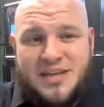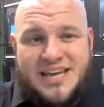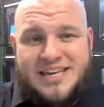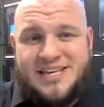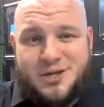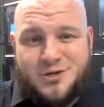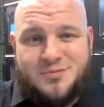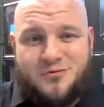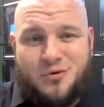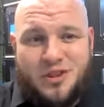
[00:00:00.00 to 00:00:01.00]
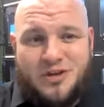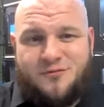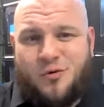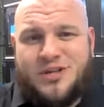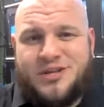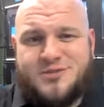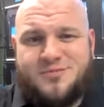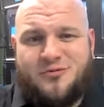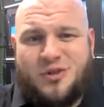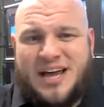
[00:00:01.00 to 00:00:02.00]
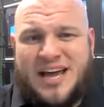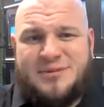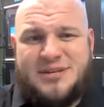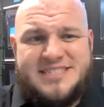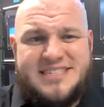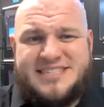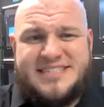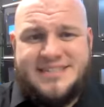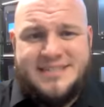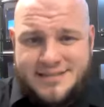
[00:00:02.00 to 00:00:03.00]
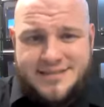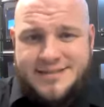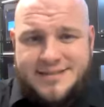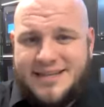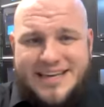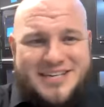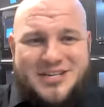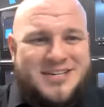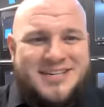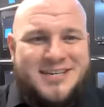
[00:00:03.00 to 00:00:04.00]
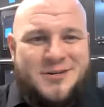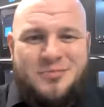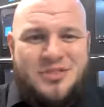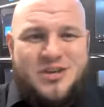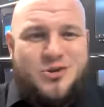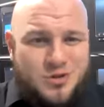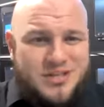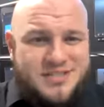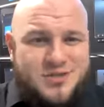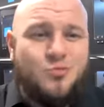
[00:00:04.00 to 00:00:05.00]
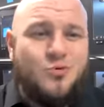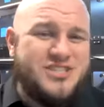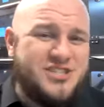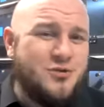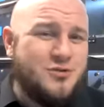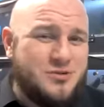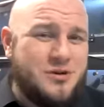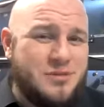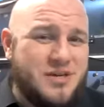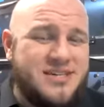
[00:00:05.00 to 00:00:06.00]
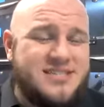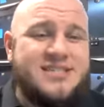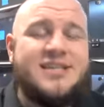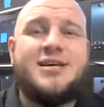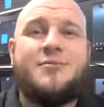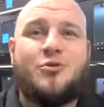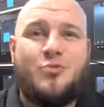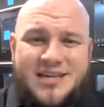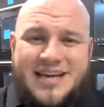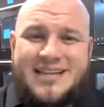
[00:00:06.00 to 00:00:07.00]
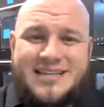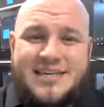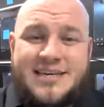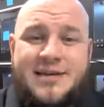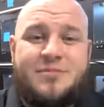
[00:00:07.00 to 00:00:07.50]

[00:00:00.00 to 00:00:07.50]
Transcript: 40 years before the hobby existed. Like, they knew this. We just don't do it because the reality,